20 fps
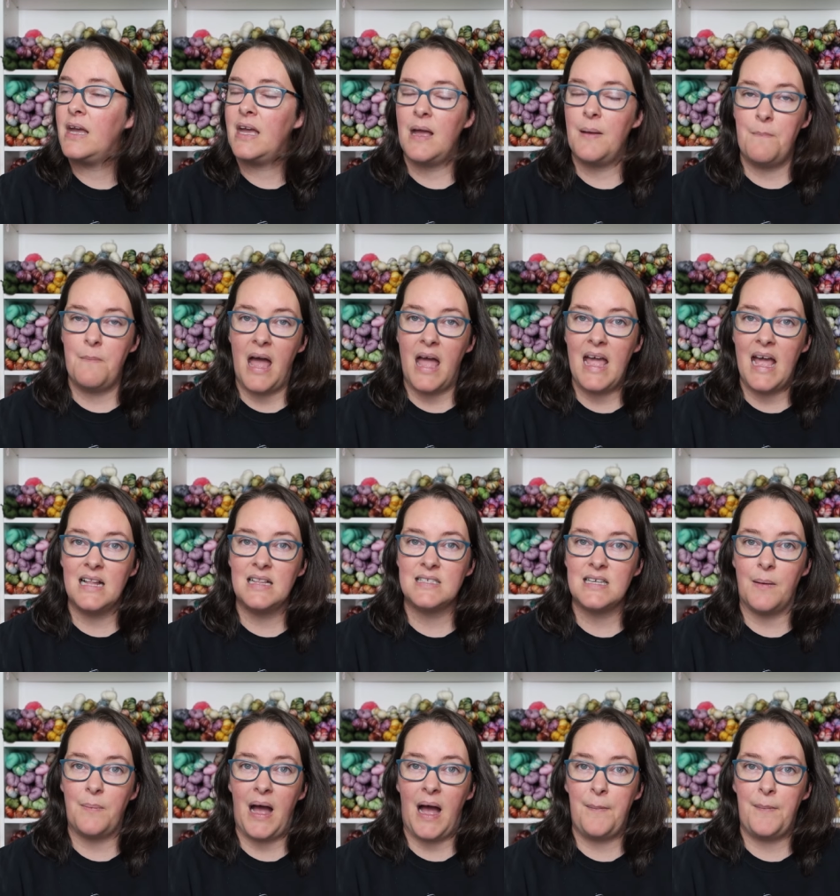
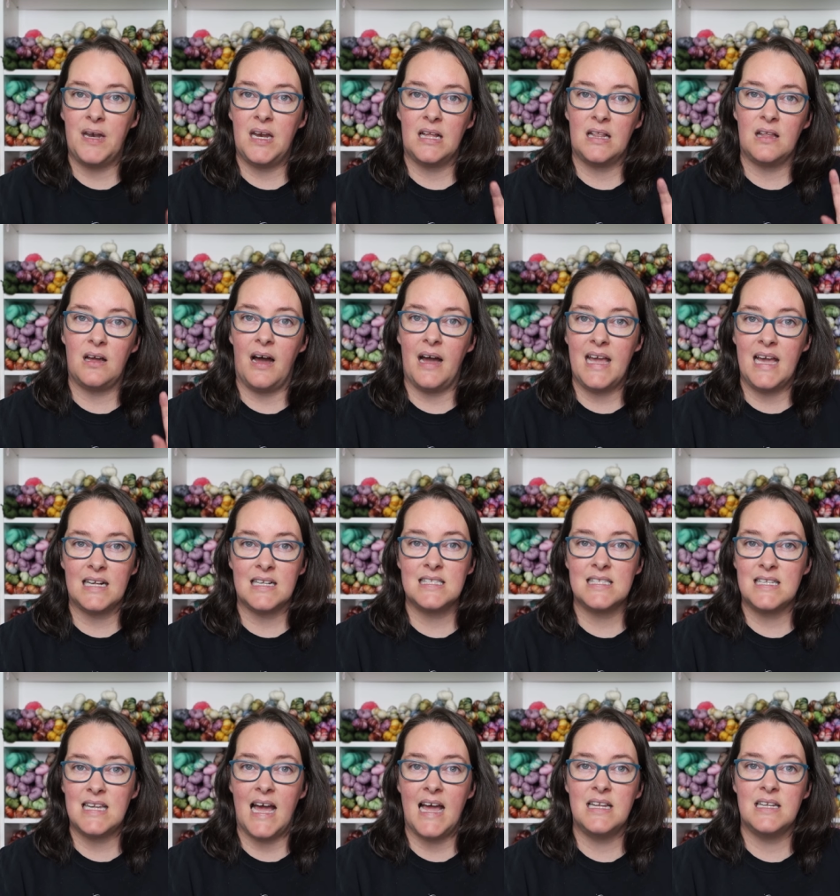end up happening that I
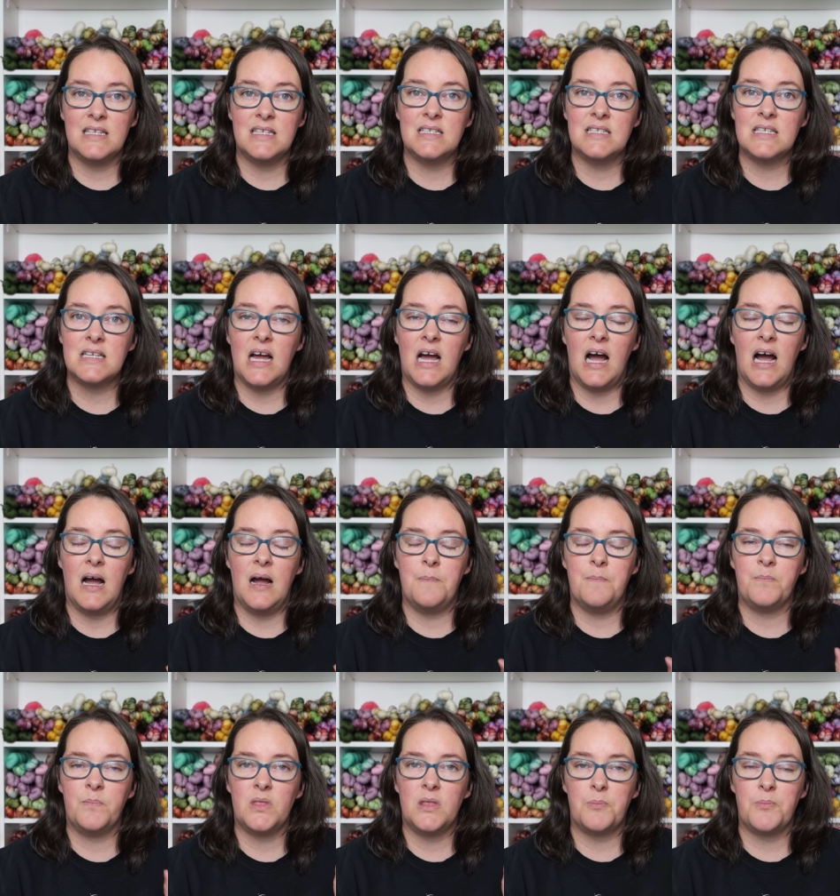extend
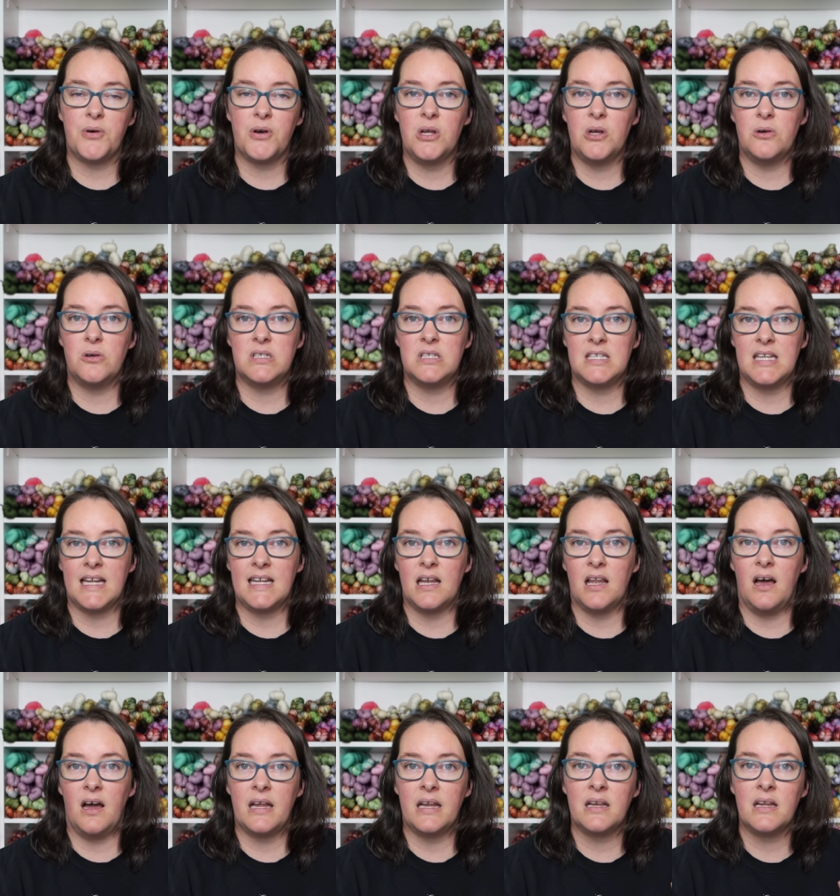the pre-order
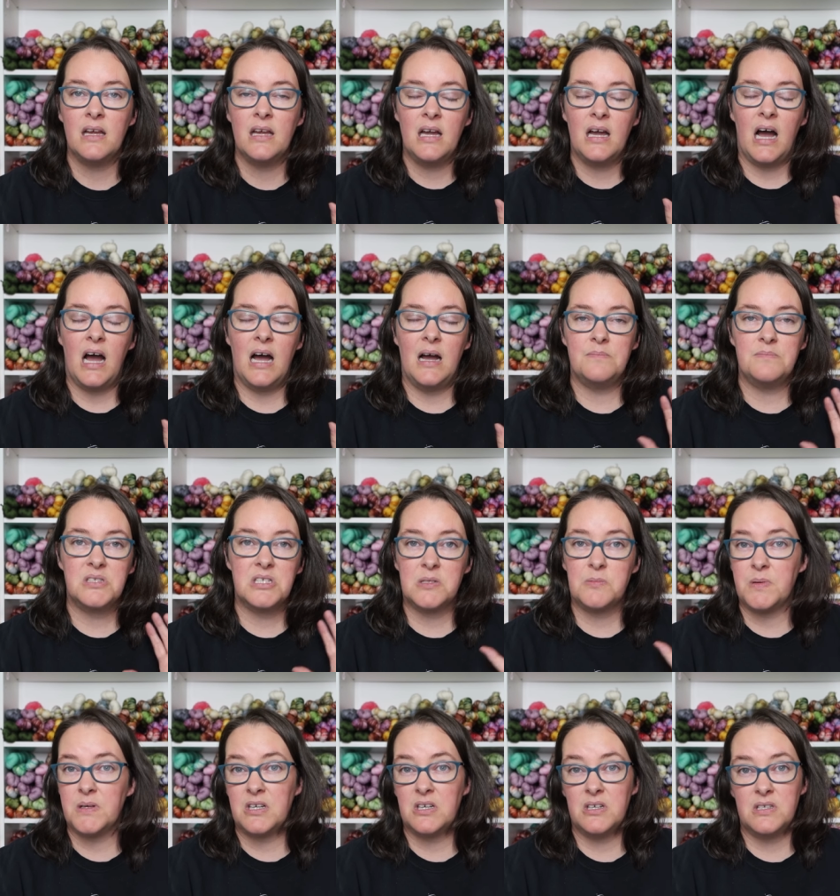deadline,
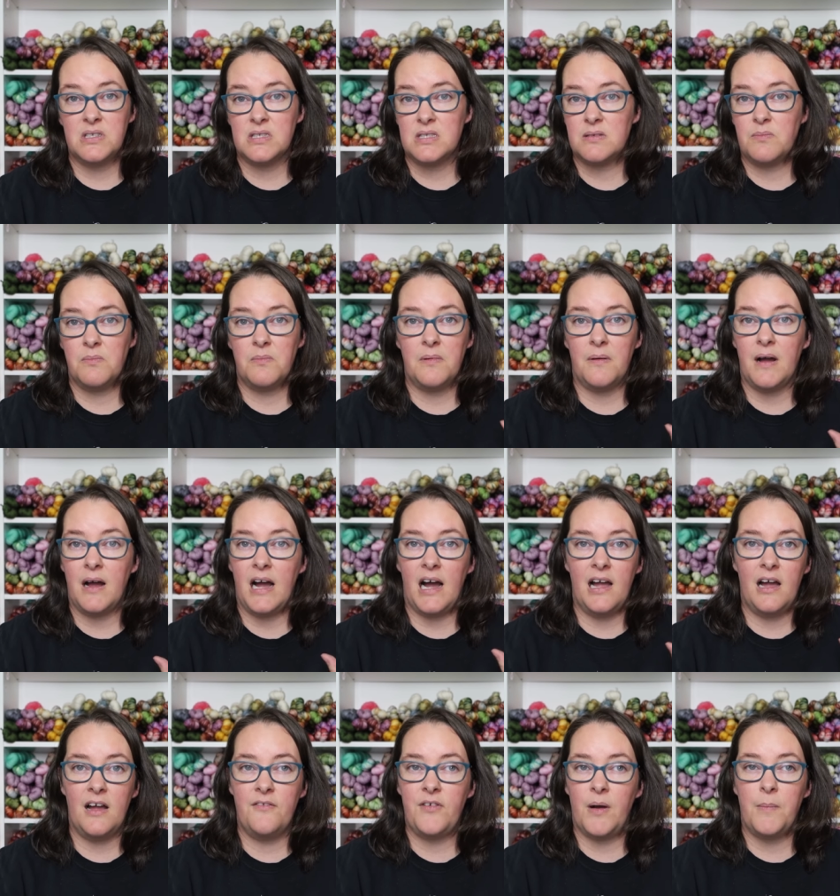just because
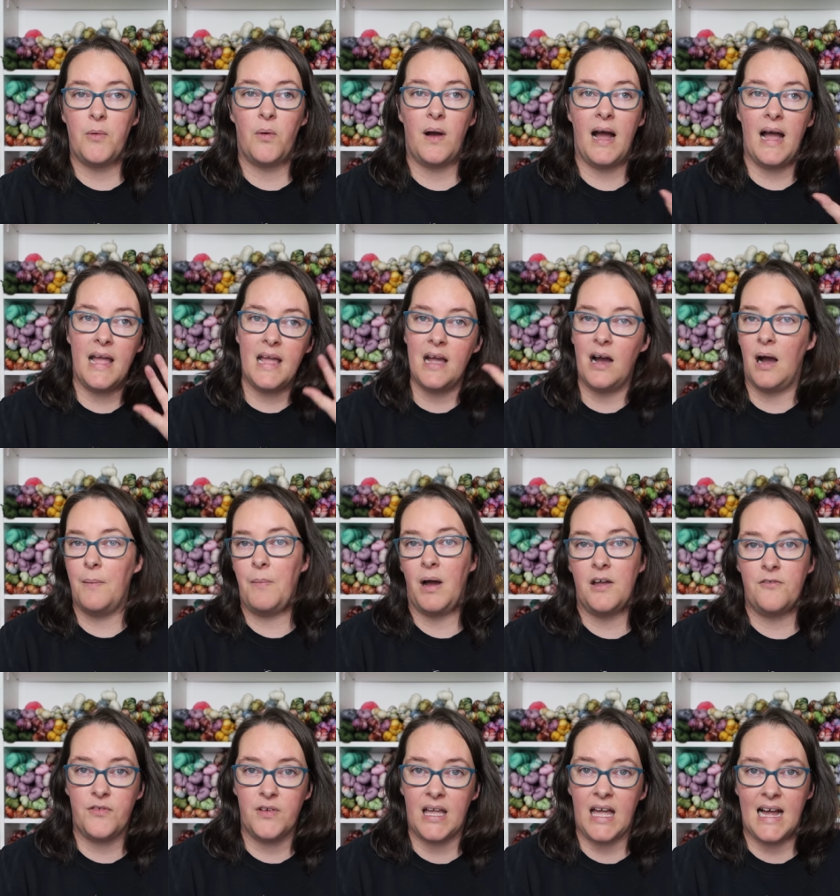if I'm away, I
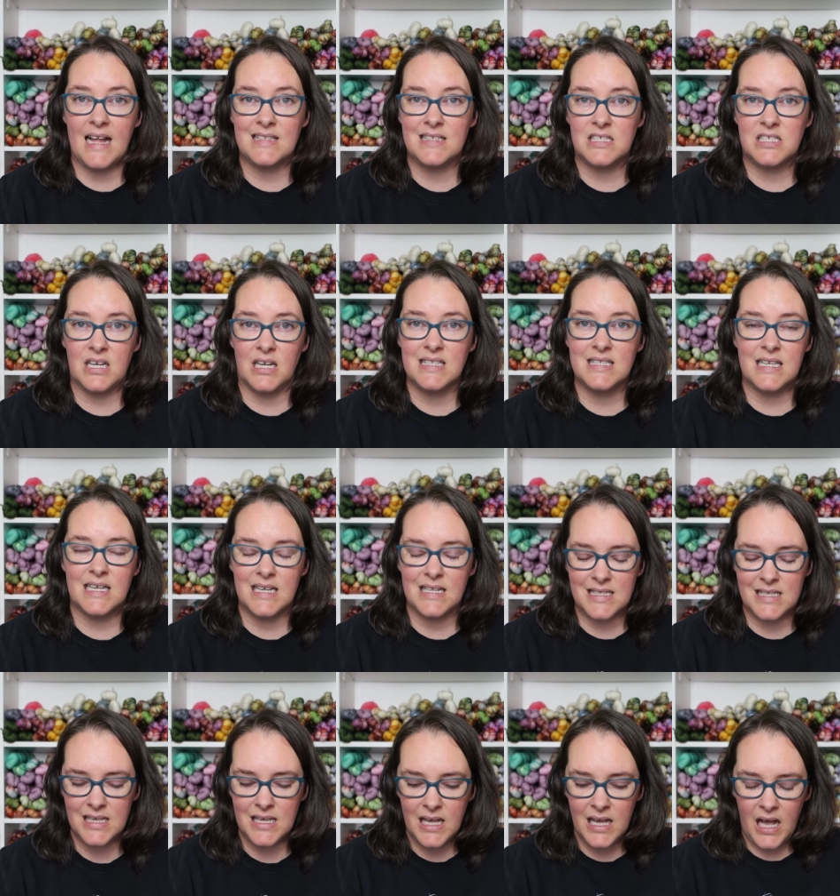might forget to shut
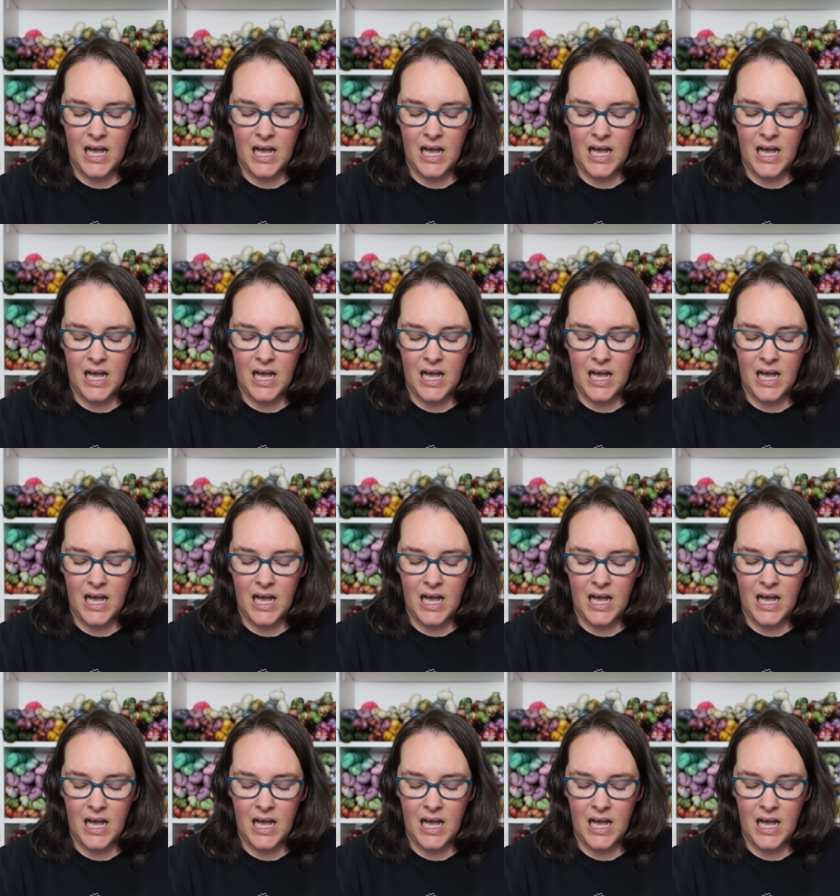it.